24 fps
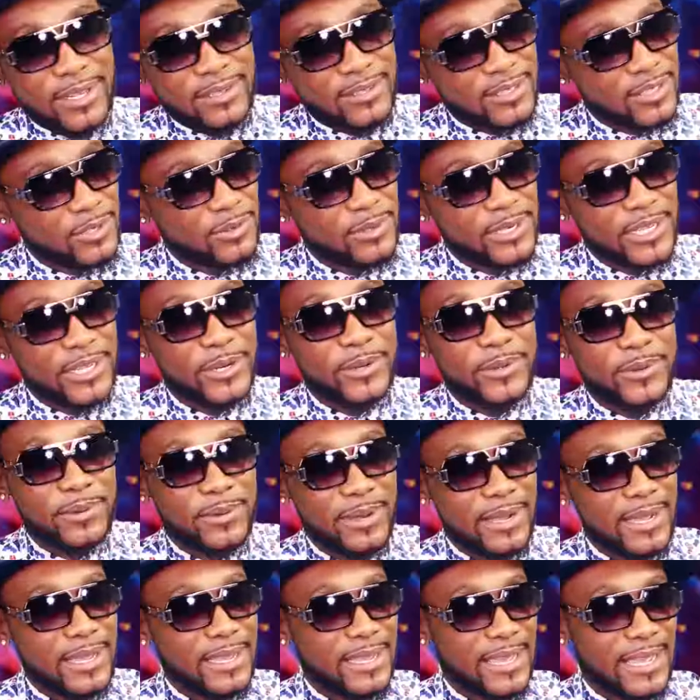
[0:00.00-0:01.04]
When I was still
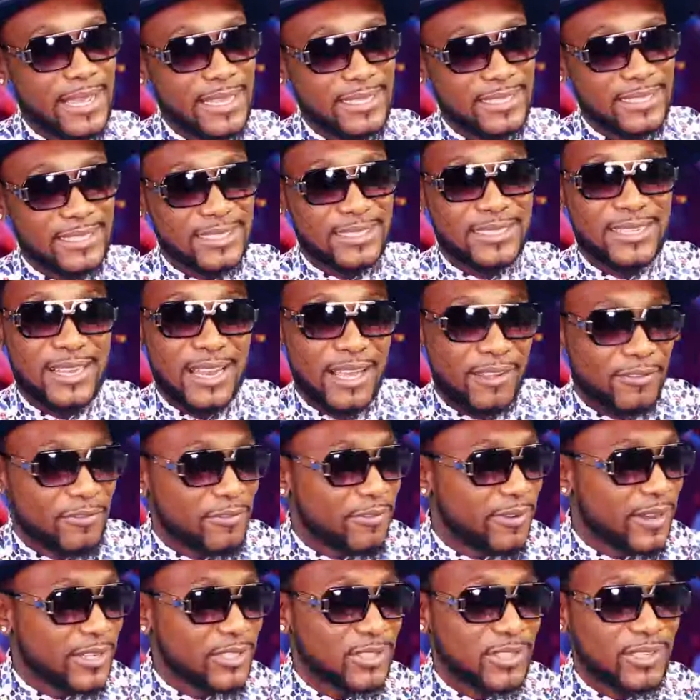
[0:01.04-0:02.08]
little, I just
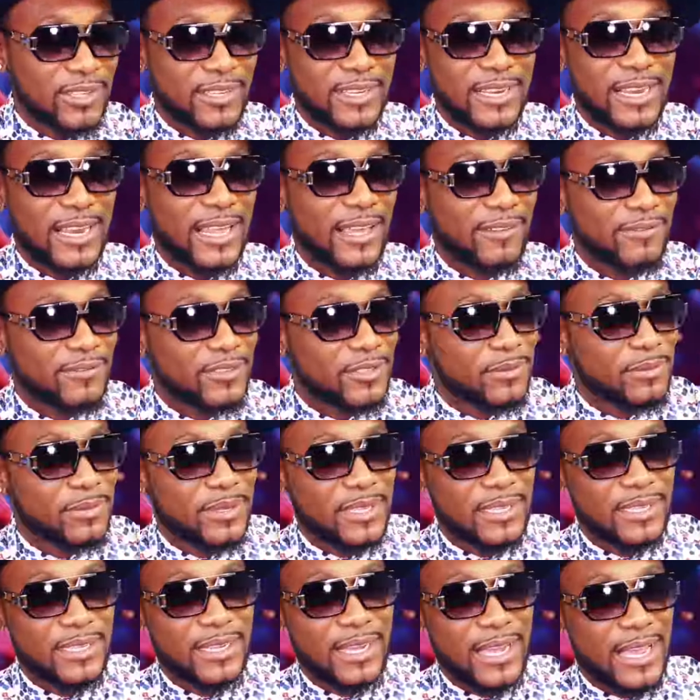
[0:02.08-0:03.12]
loved fashion.
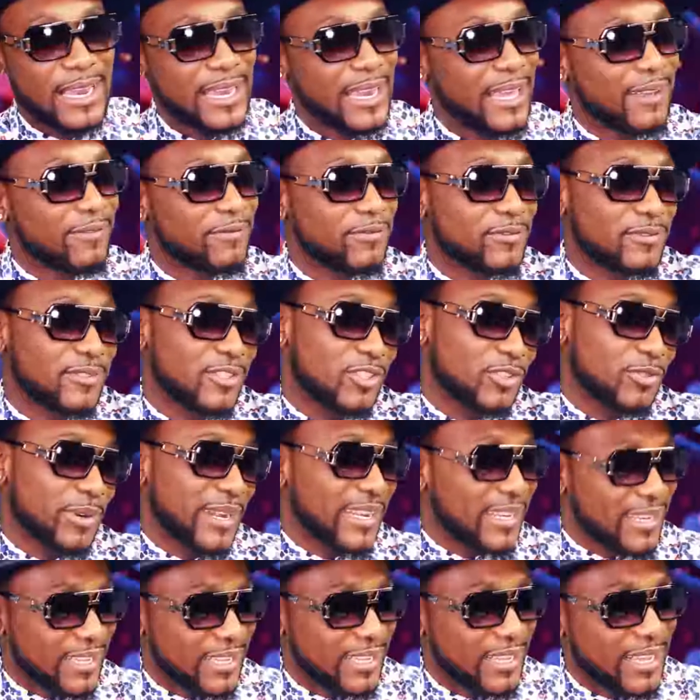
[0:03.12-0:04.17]
I like
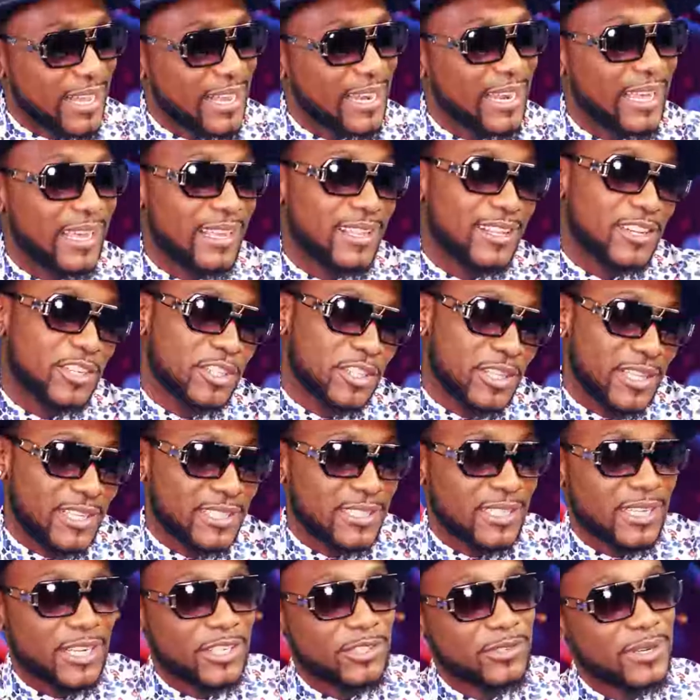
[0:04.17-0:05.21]
trending. I like
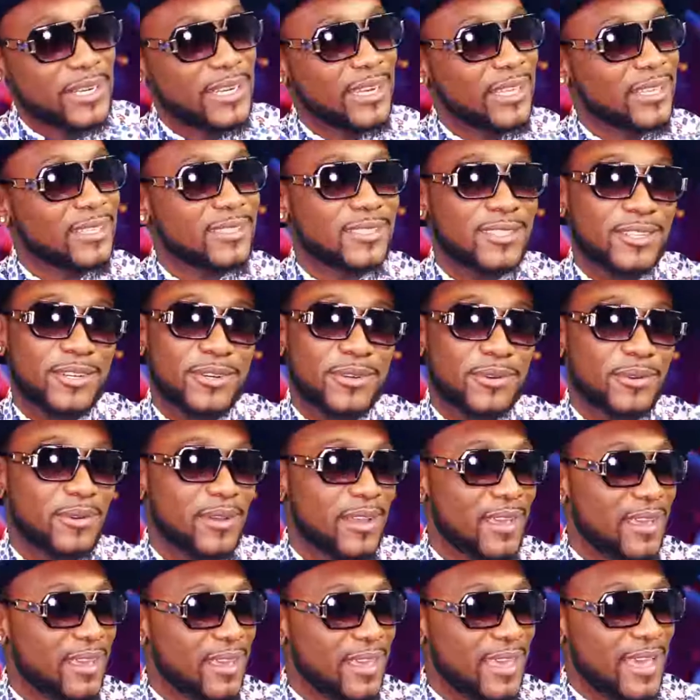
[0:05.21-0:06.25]
things that are trending. So
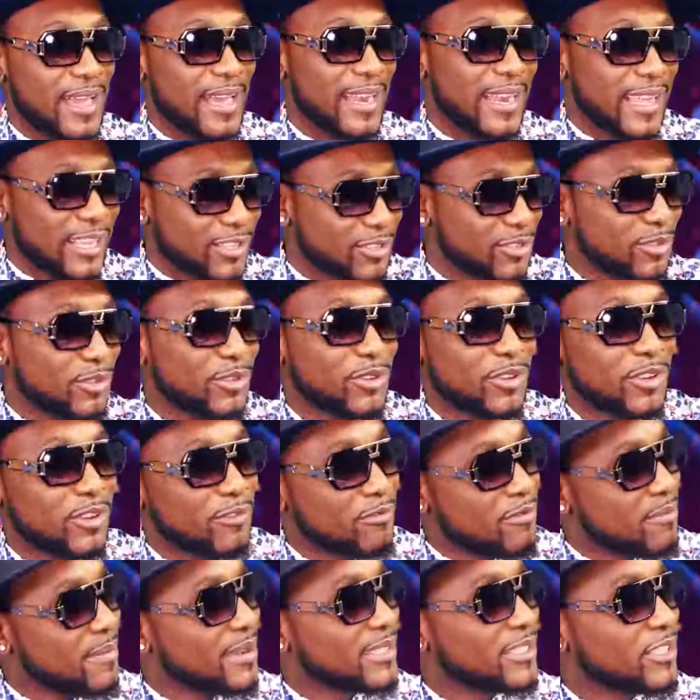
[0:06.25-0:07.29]
I like to look
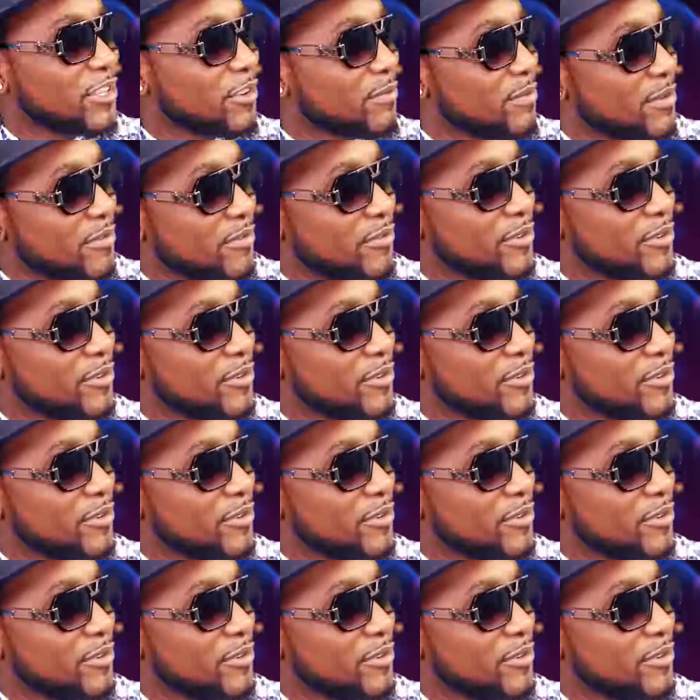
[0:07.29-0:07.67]
good for myself